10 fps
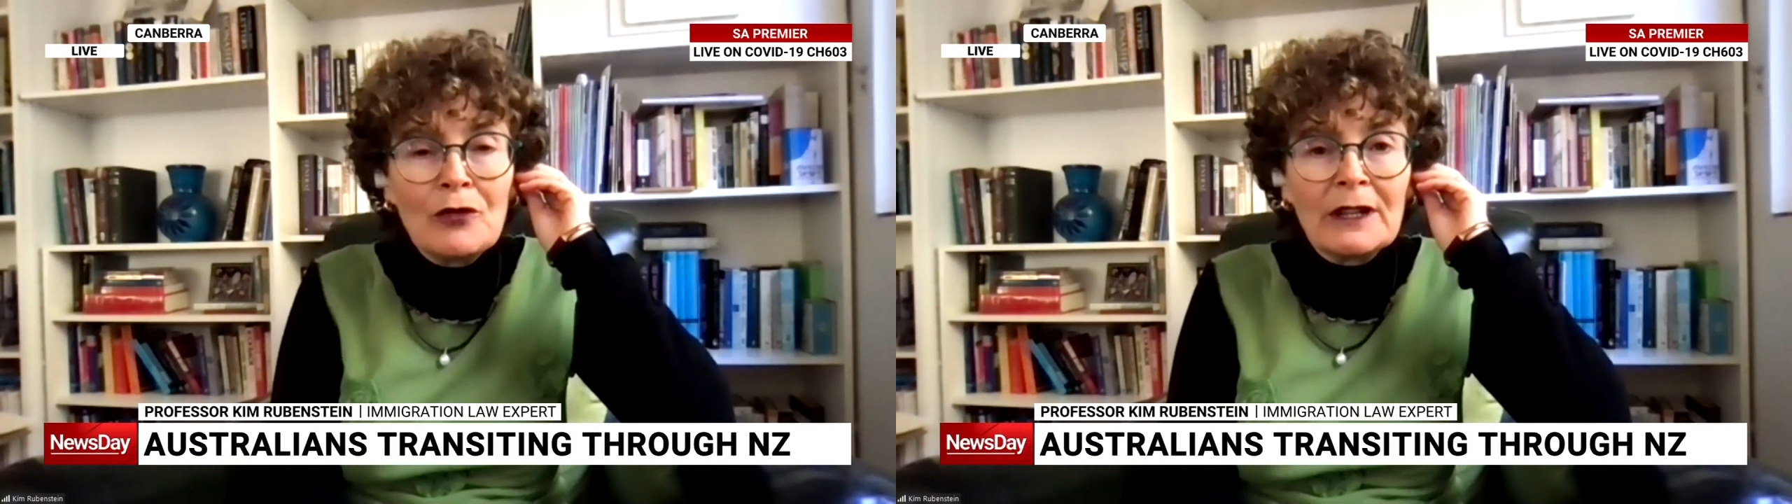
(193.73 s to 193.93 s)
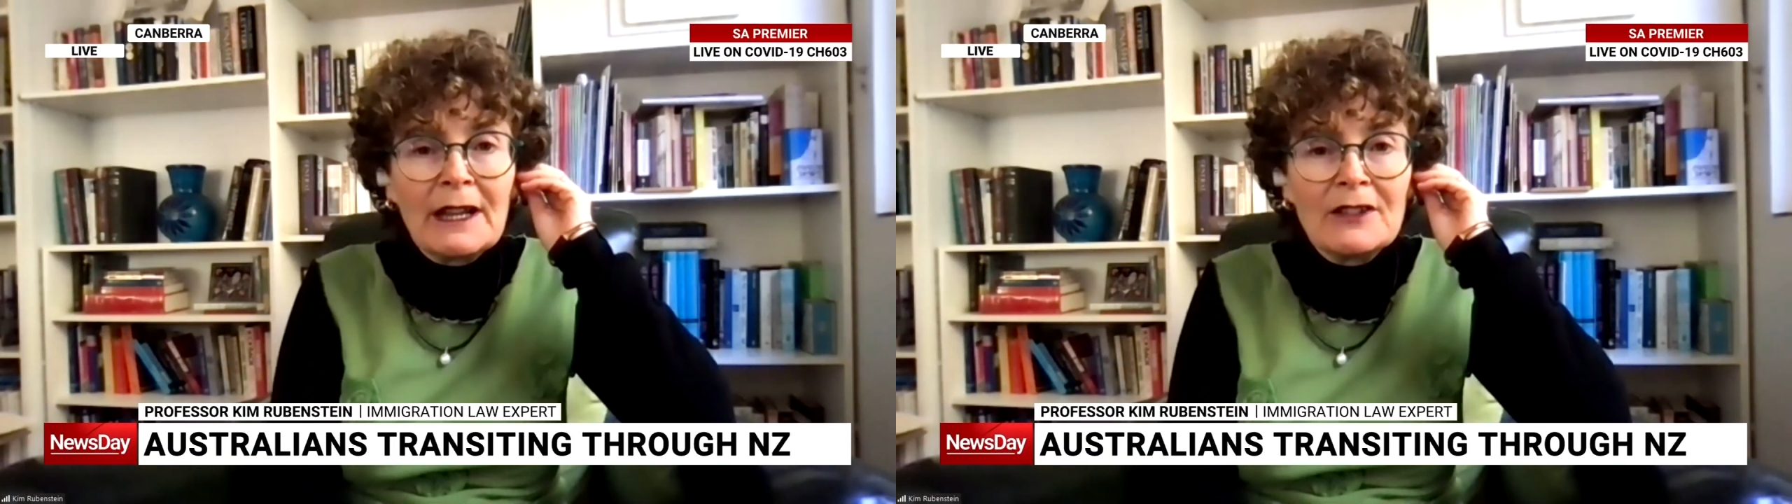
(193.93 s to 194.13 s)

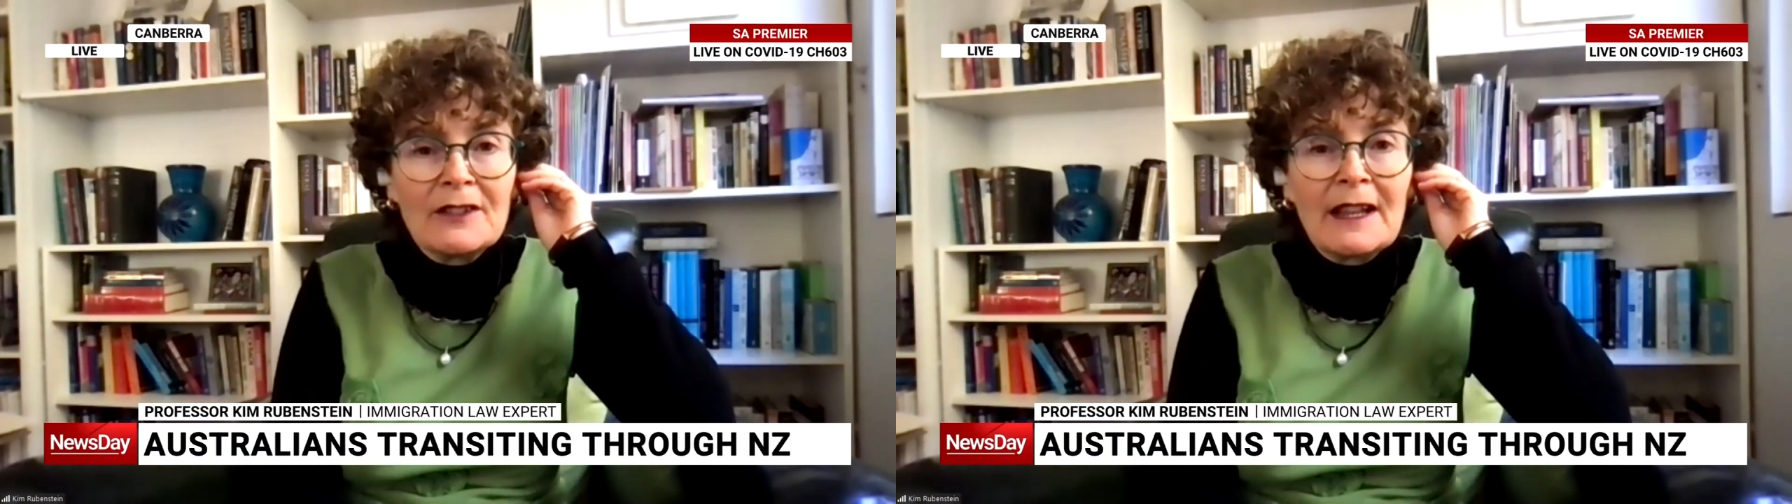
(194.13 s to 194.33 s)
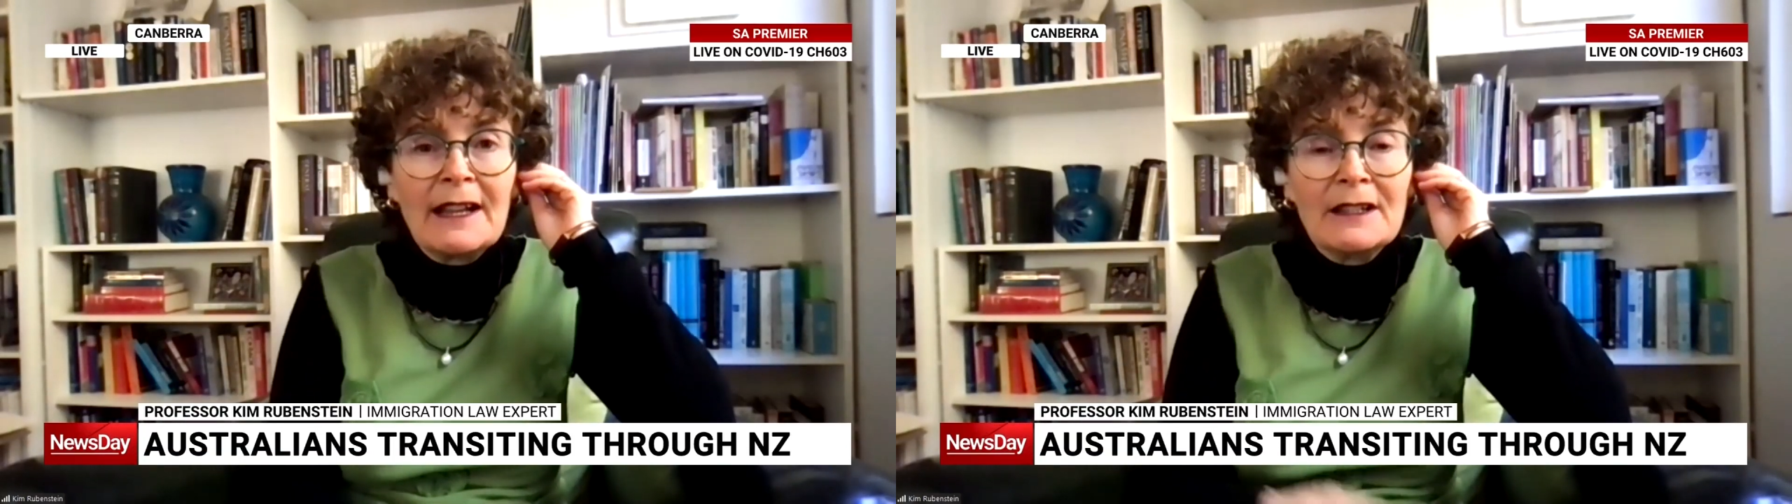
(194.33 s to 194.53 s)
to
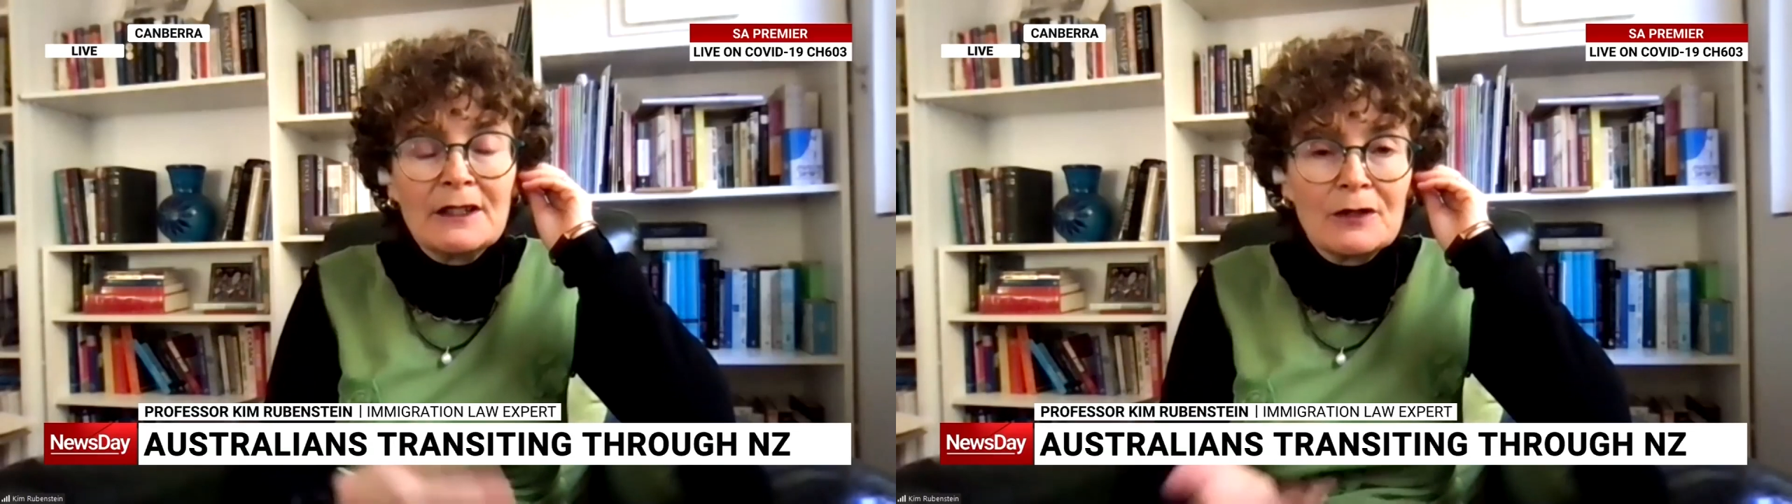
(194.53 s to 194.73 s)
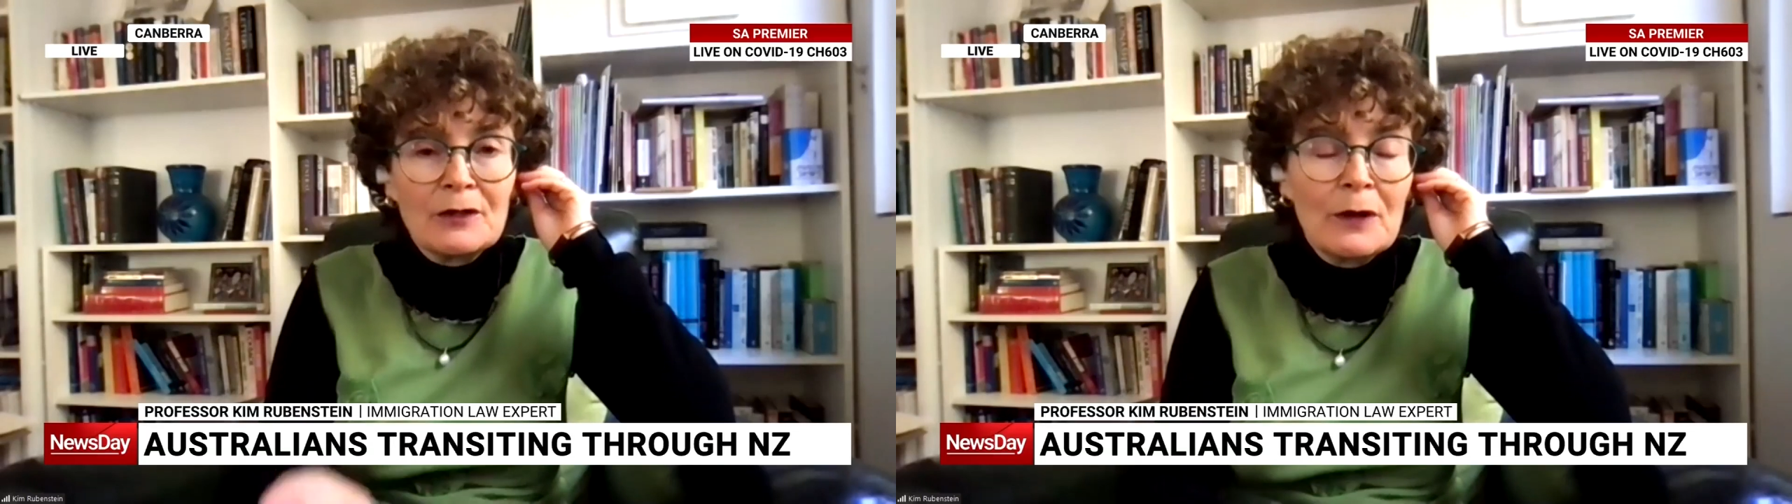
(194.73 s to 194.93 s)
legislate into